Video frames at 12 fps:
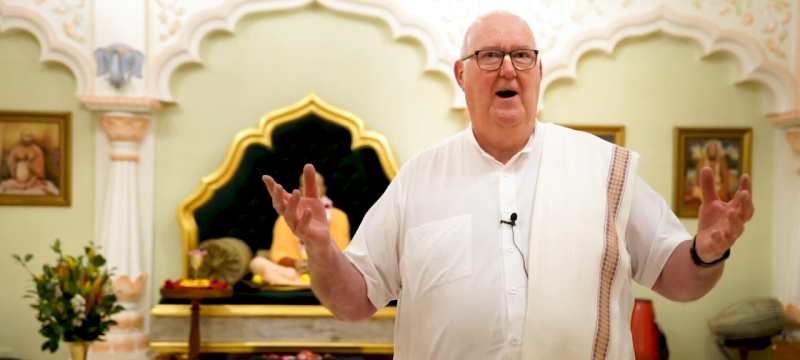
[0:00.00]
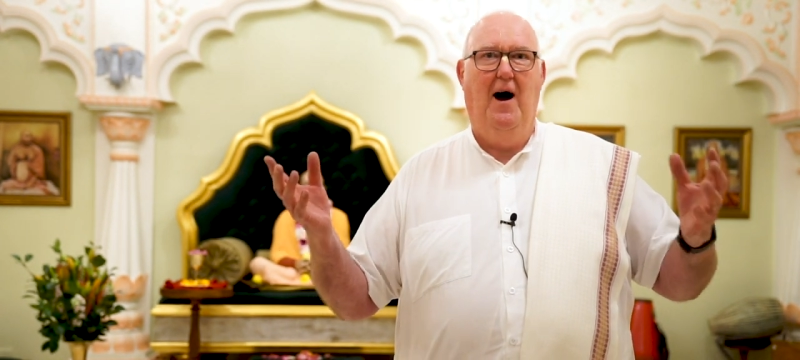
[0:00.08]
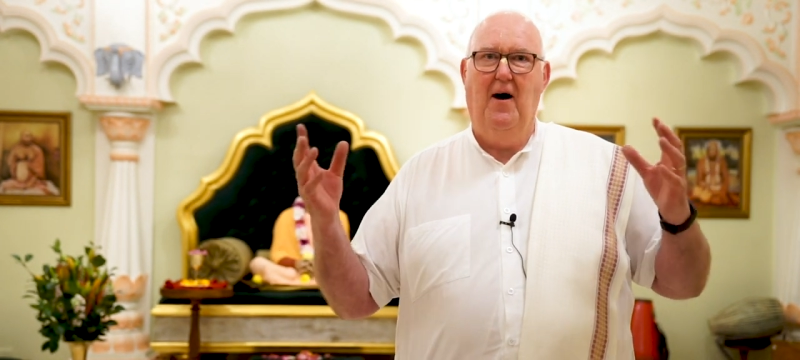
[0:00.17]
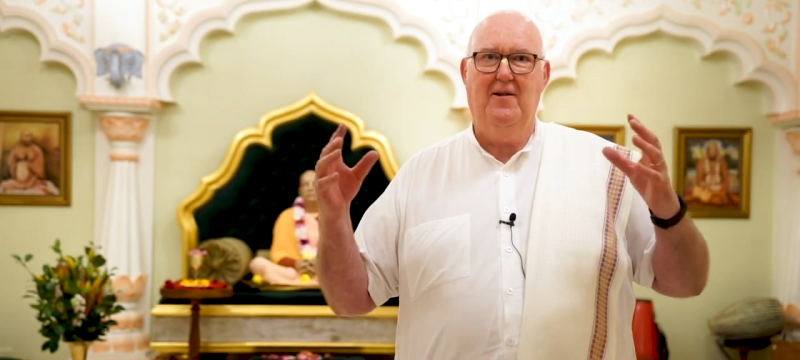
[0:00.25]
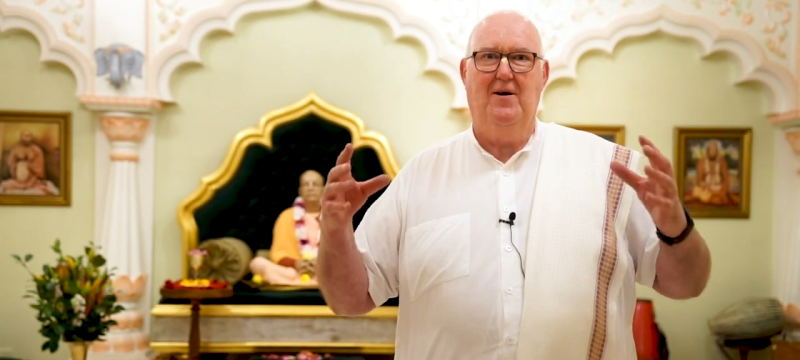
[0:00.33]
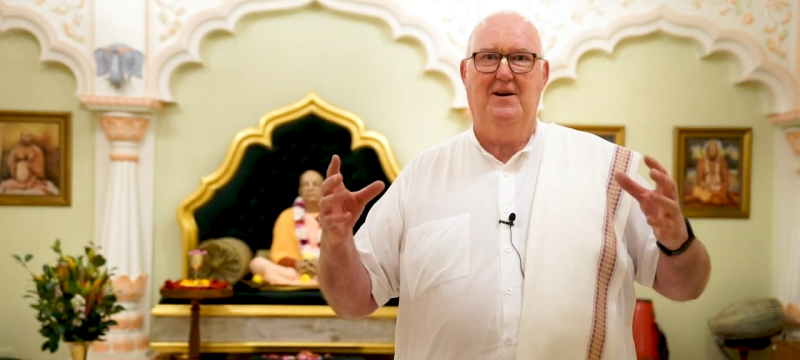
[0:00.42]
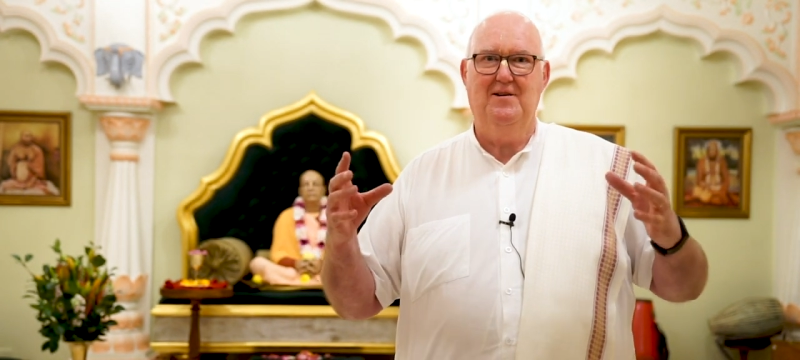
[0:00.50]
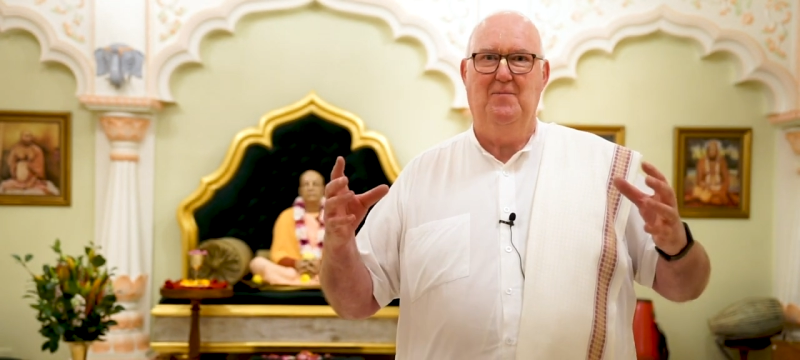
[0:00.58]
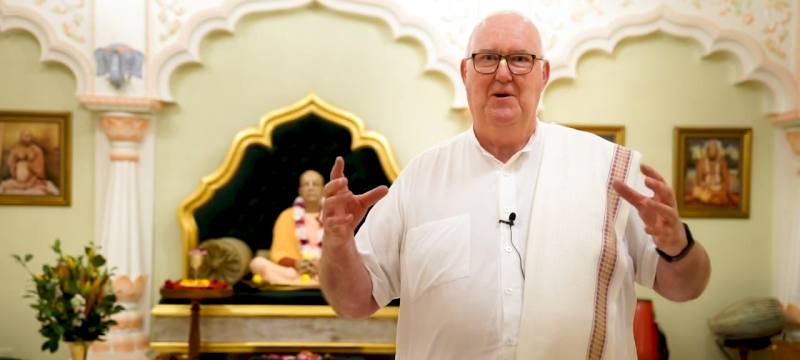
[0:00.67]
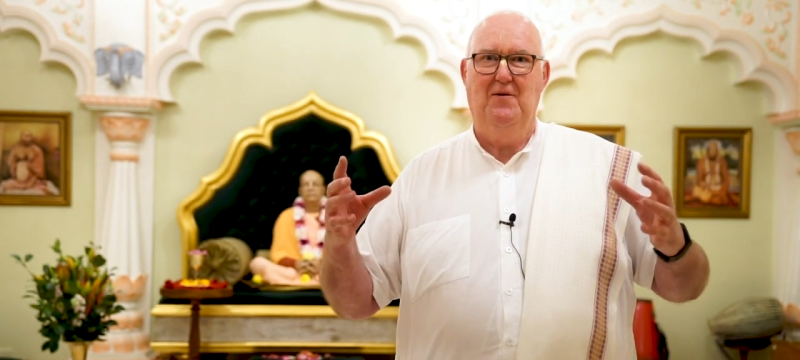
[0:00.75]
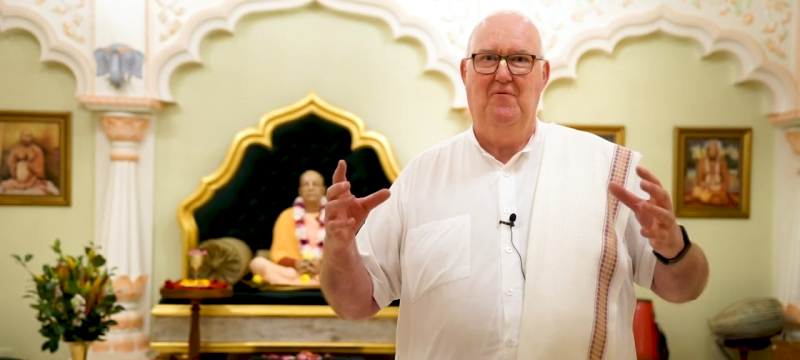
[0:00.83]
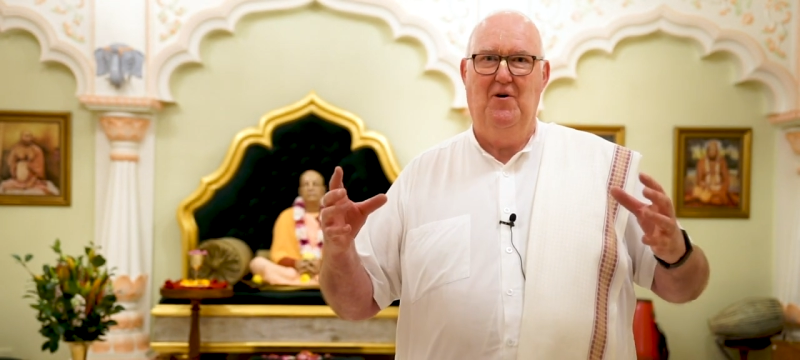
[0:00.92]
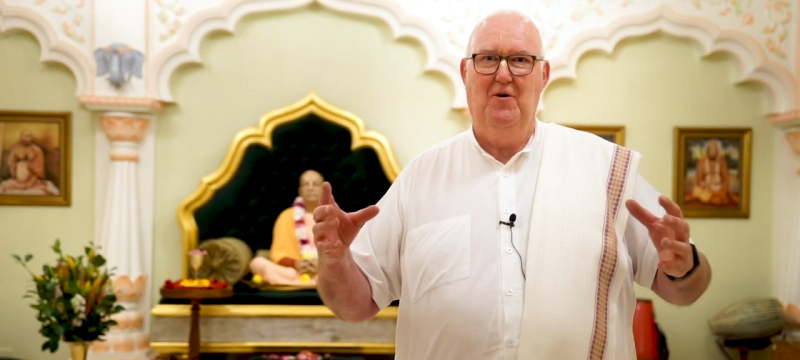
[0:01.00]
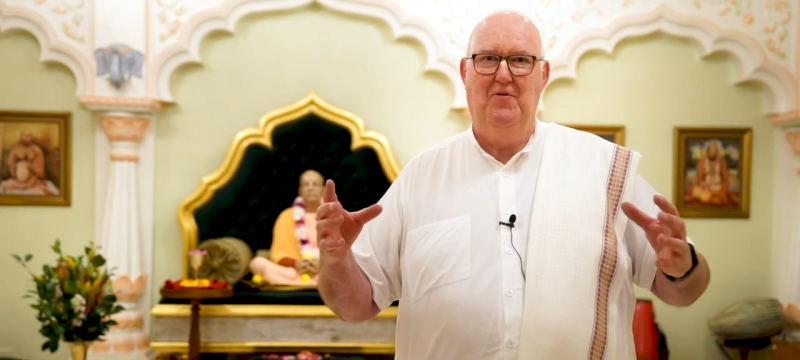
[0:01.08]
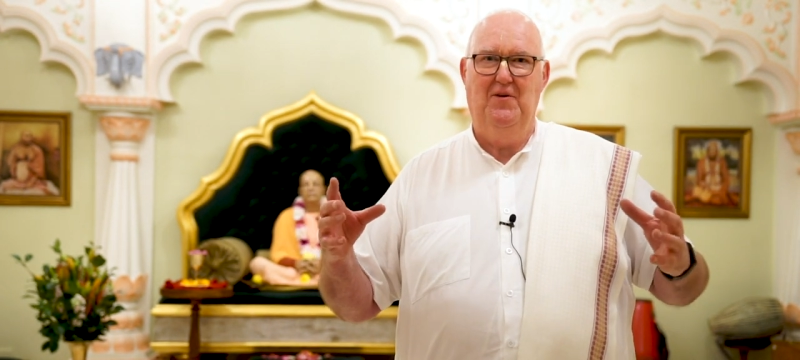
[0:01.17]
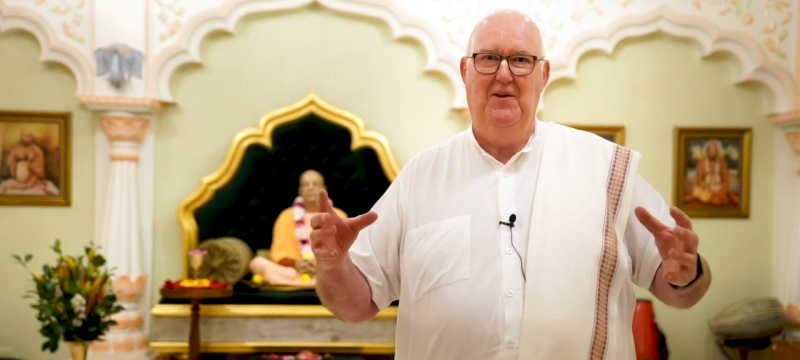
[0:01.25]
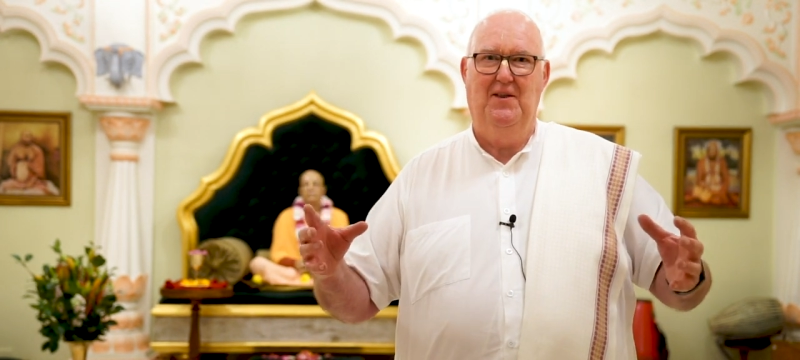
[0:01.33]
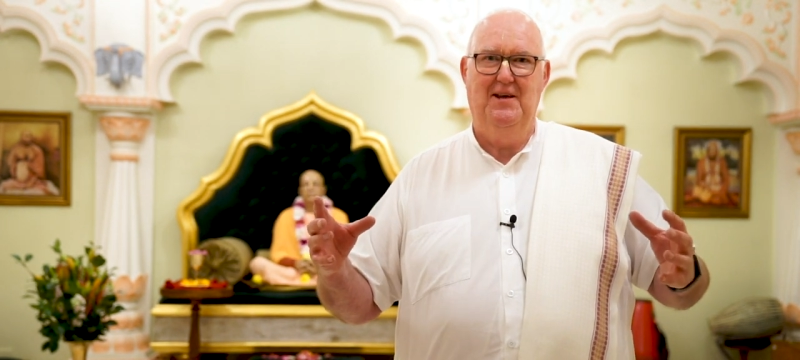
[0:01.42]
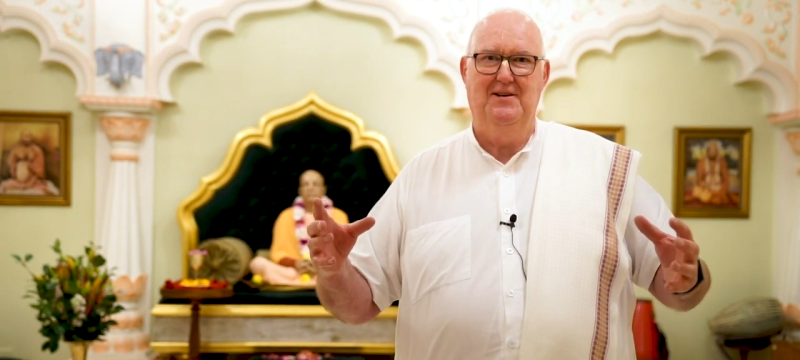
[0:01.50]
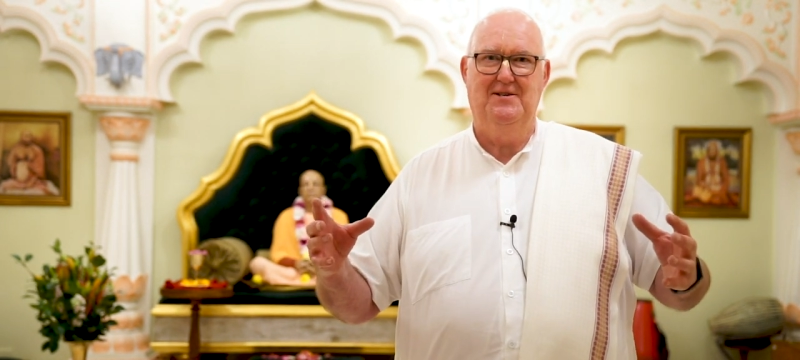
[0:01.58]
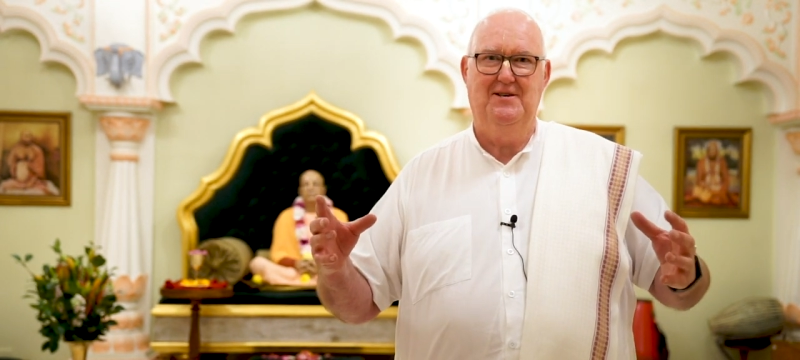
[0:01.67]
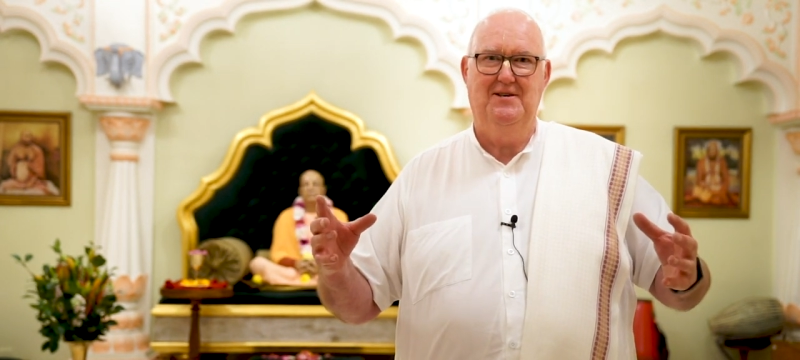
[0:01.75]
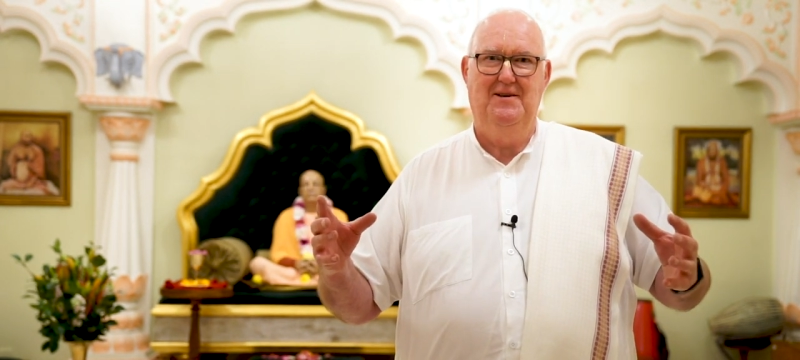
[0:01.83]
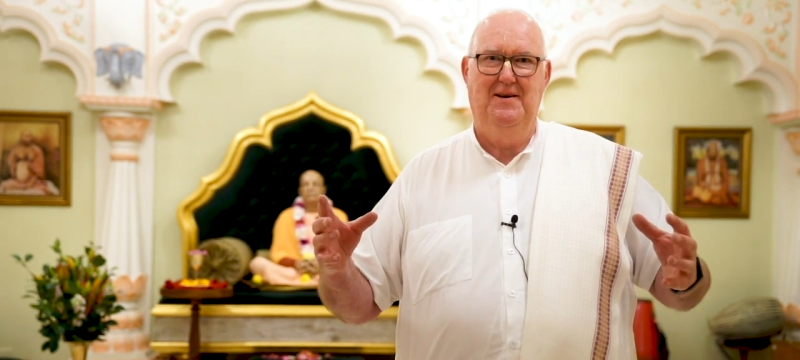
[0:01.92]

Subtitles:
I'd like to be involved in this.